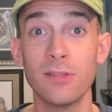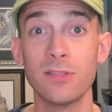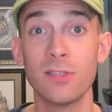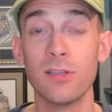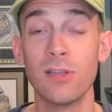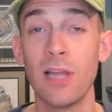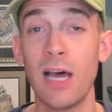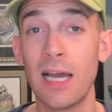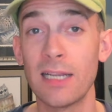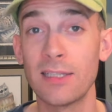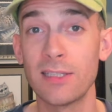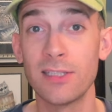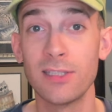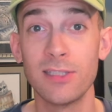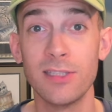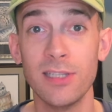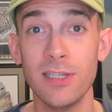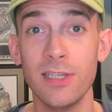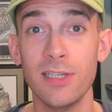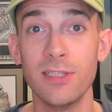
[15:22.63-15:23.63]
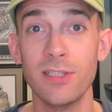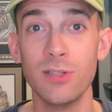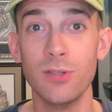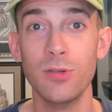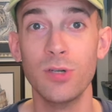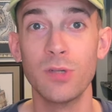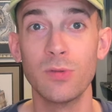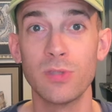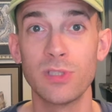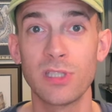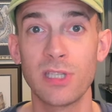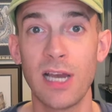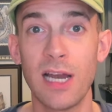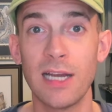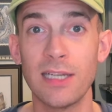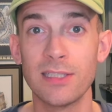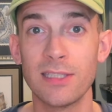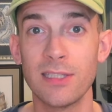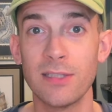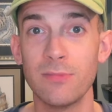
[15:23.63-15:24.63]
There's a lot to see and do in
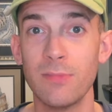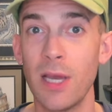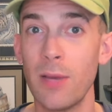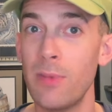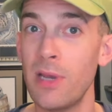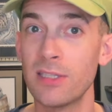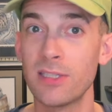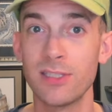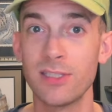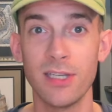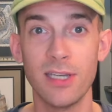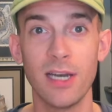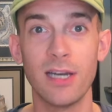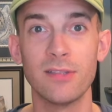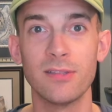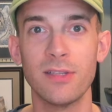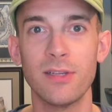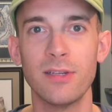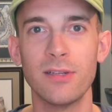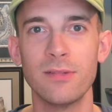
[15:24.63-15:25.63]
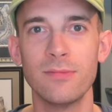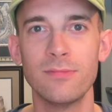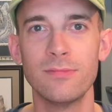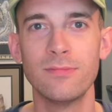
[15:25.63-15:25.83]
Wisconsin. Maybe I'll see you out there.